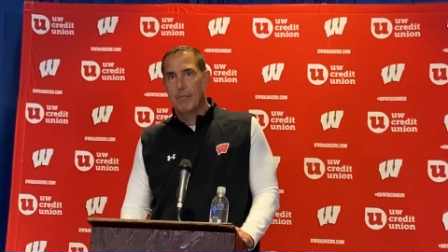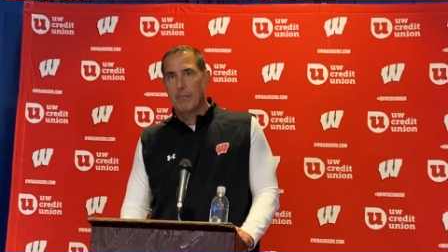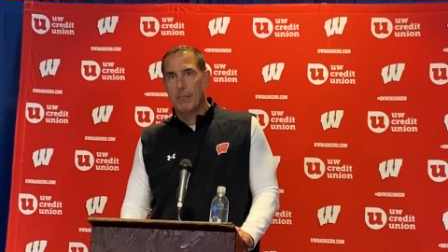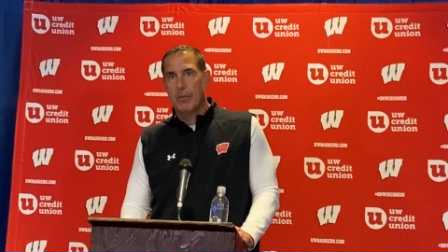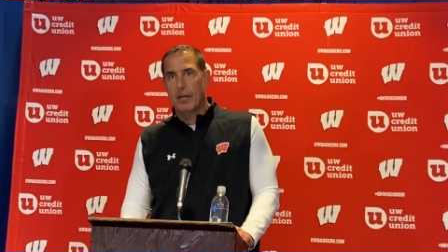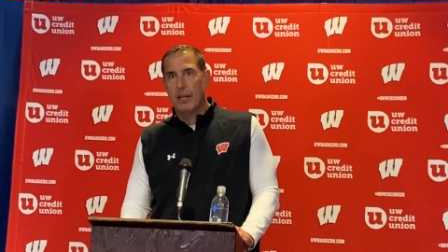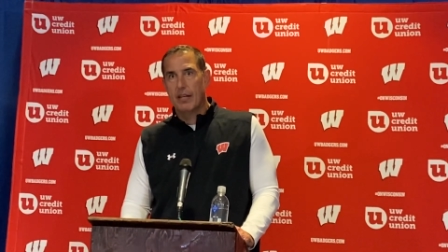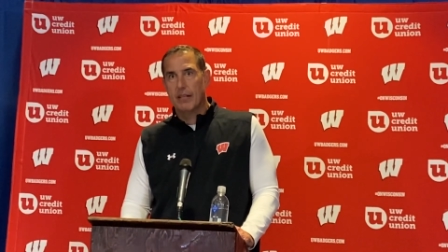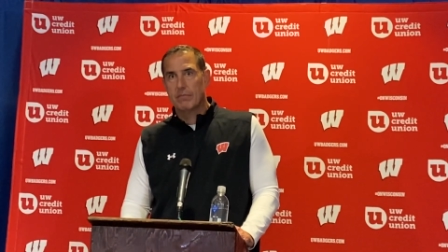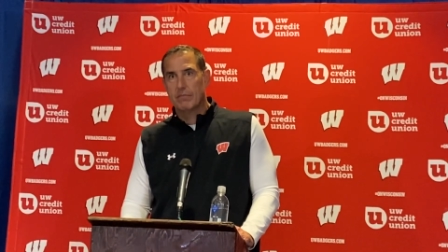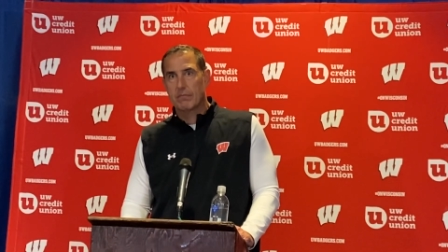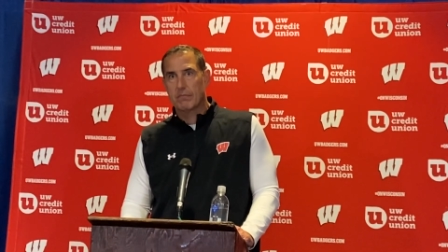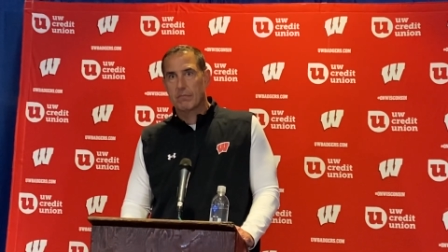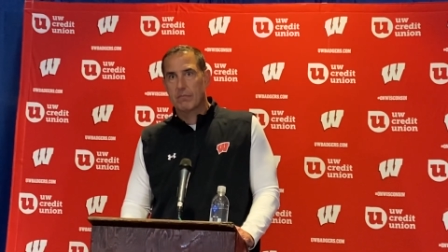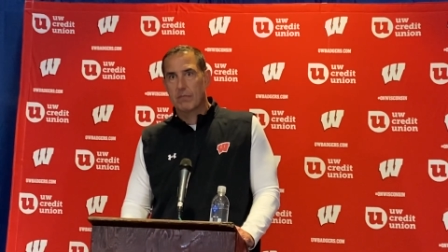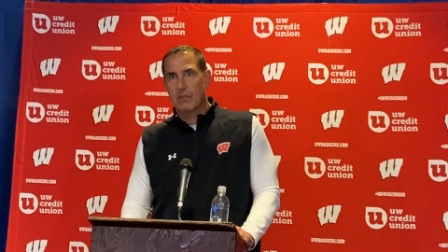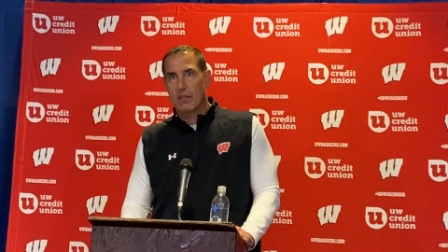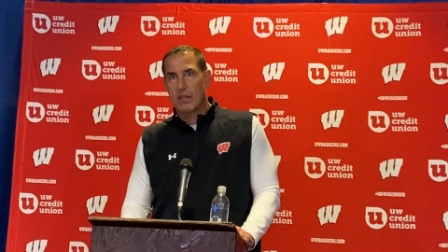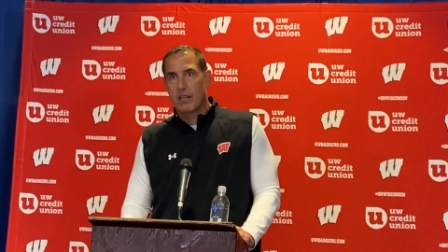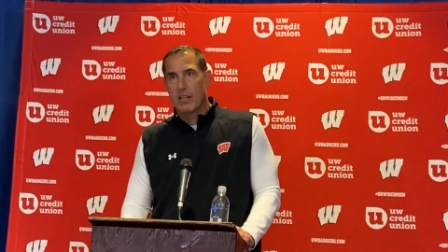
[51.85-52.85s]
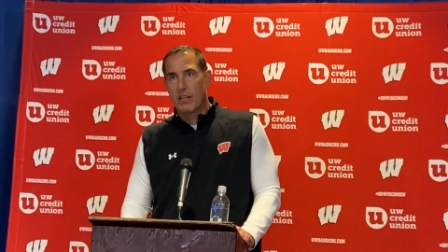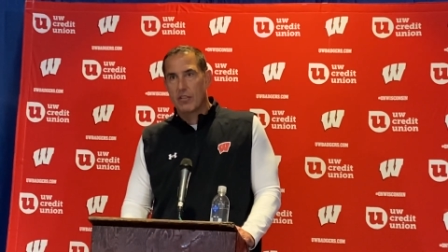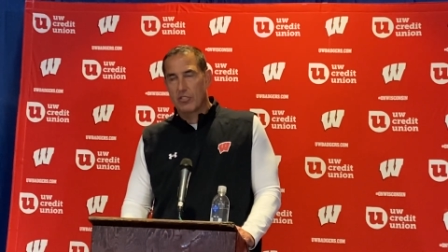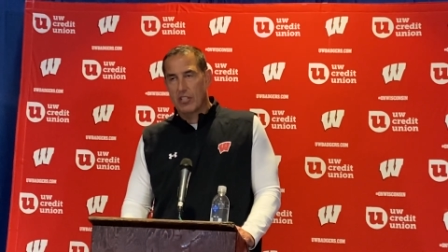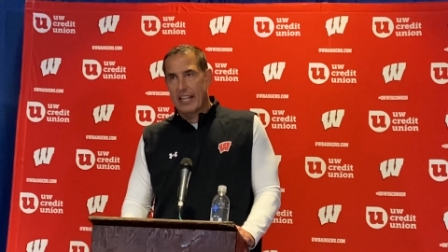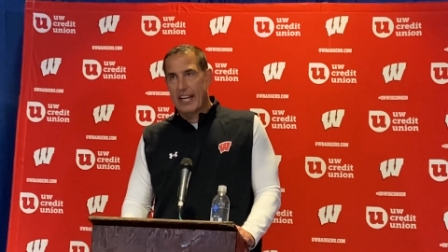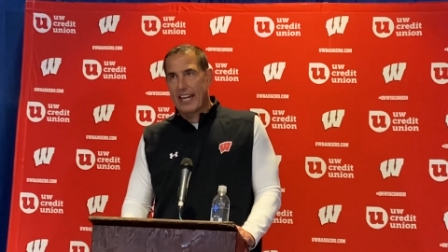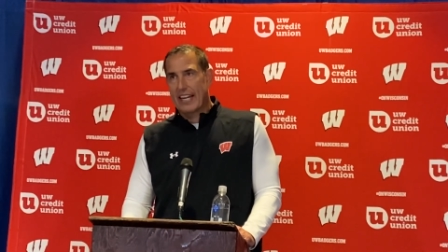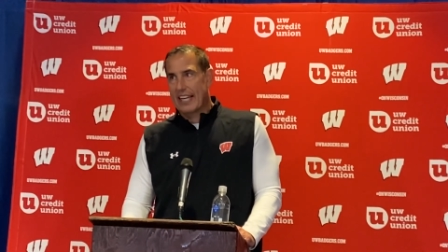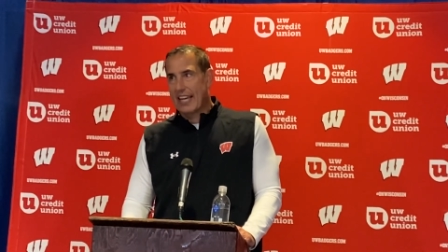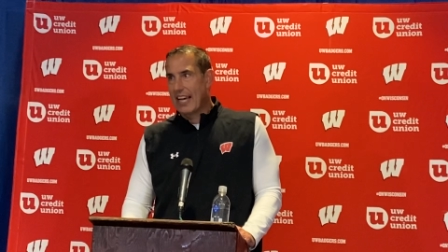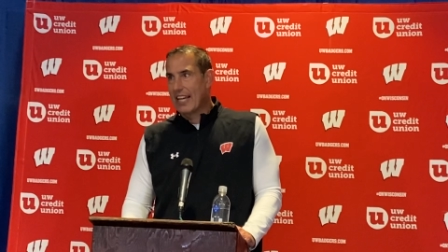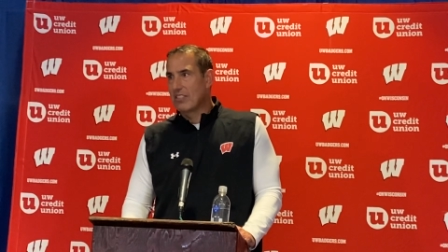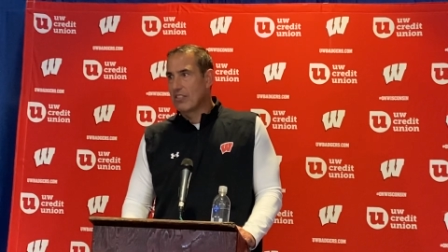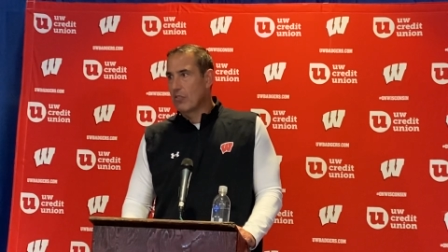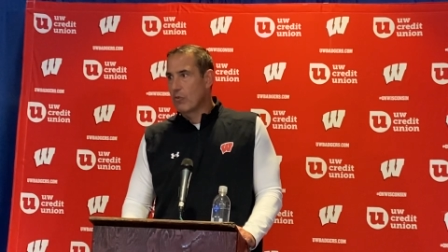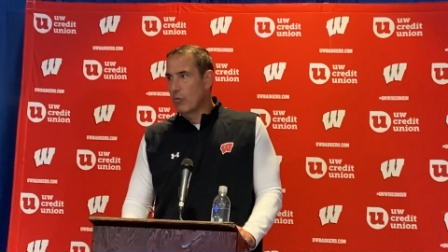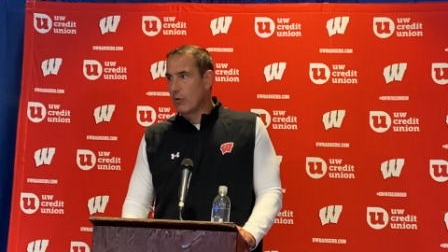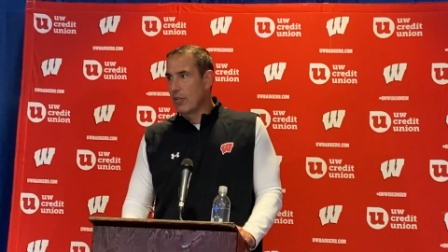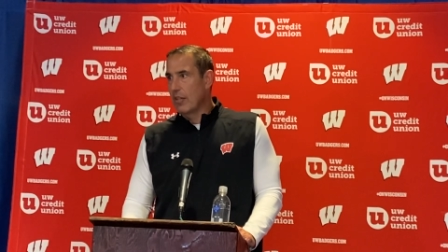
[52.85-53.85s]
But there's a lot of guys
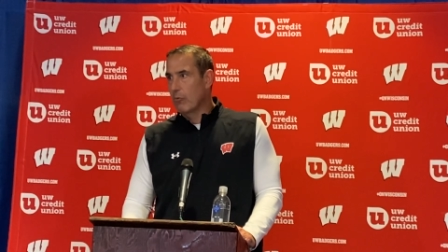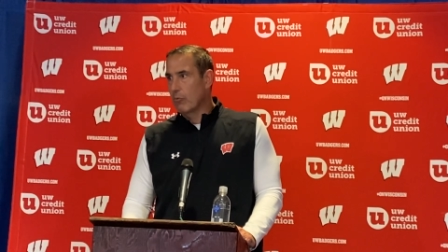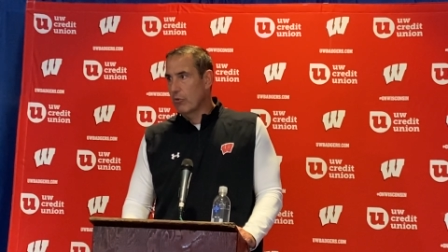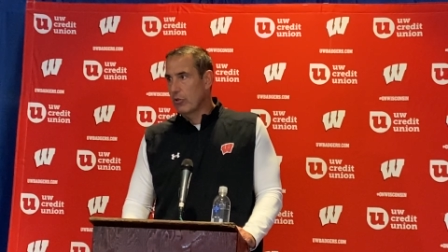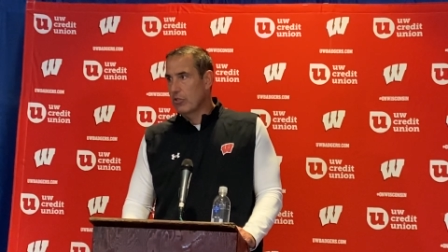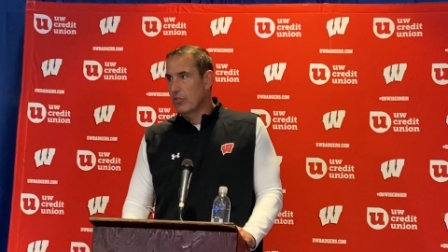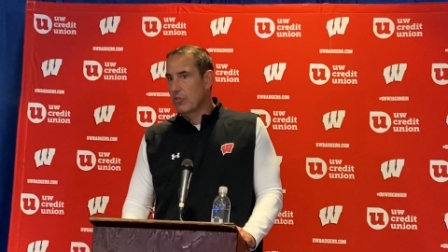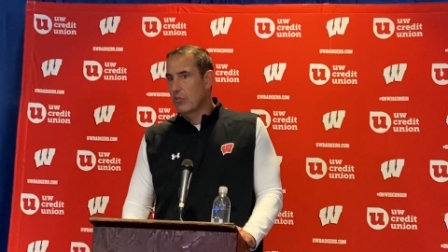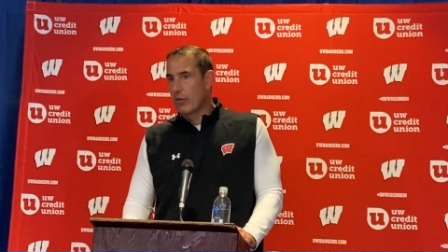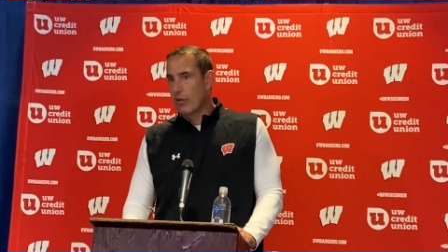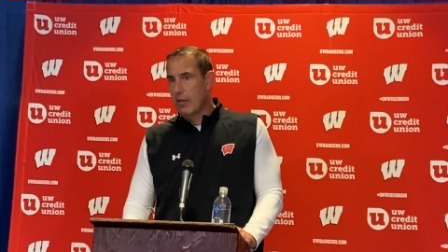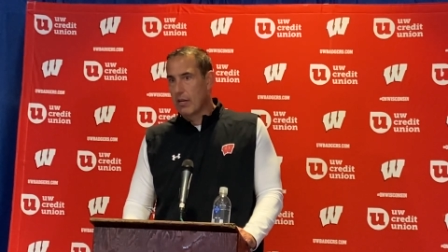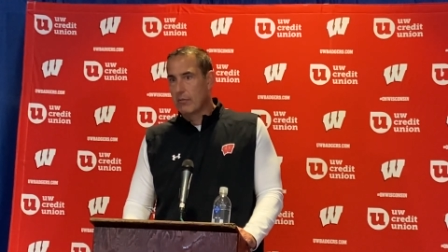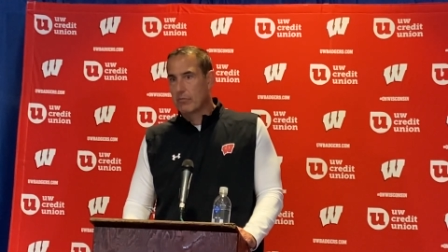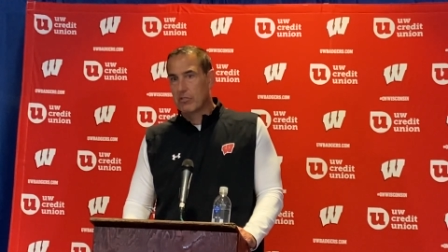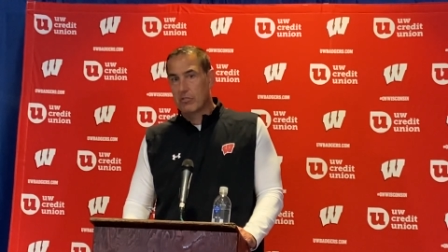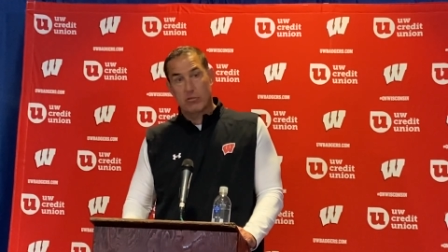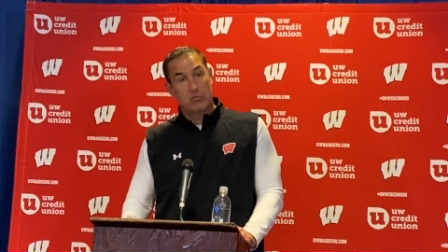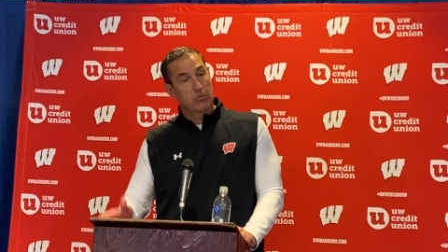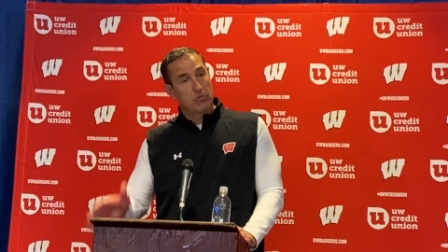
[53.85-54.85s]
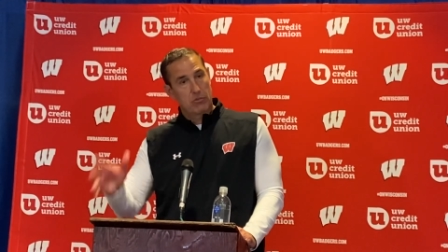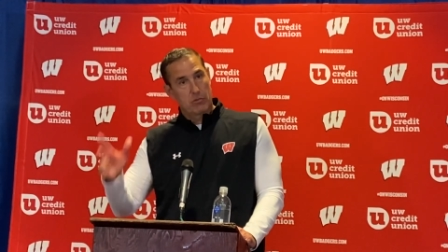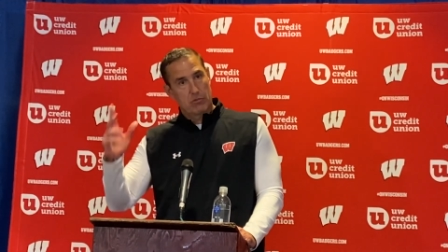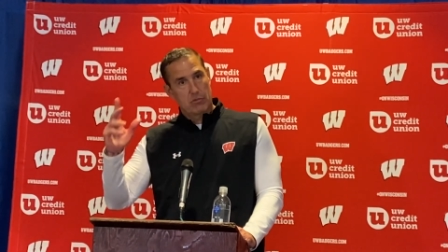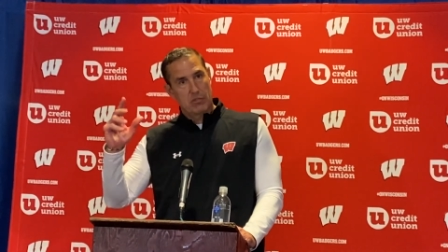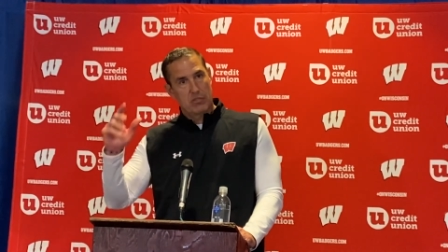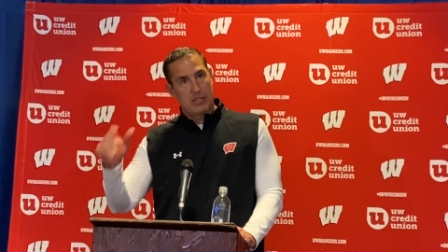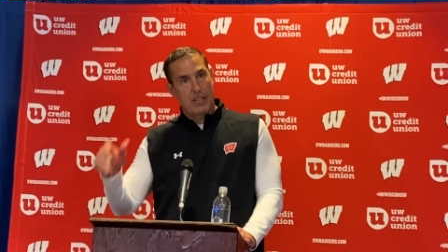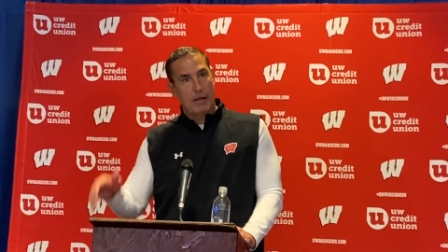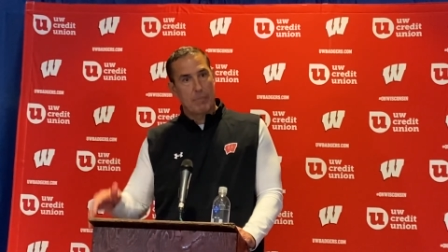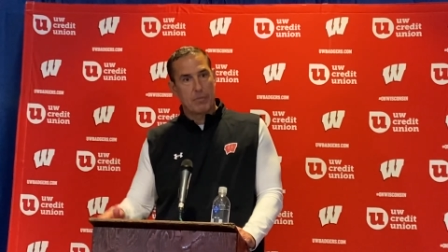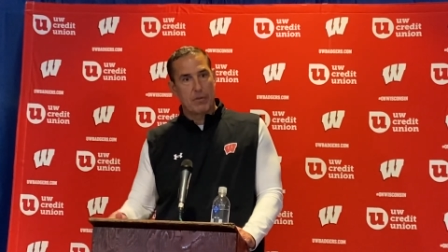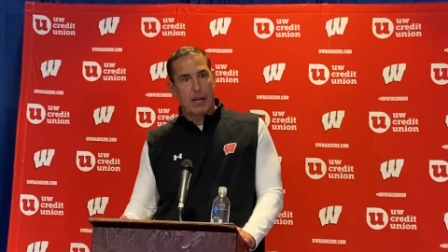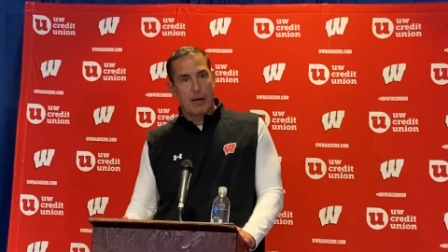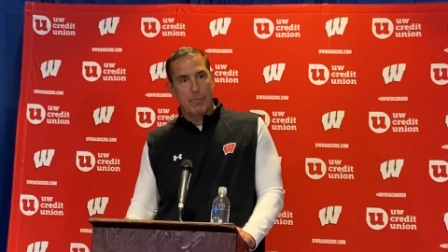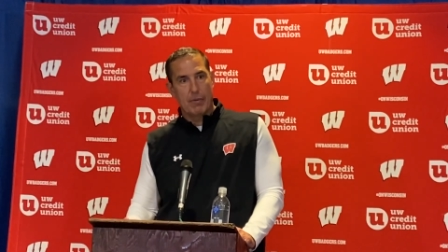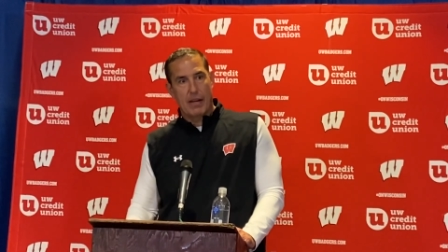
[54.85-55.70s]
that really stepped up.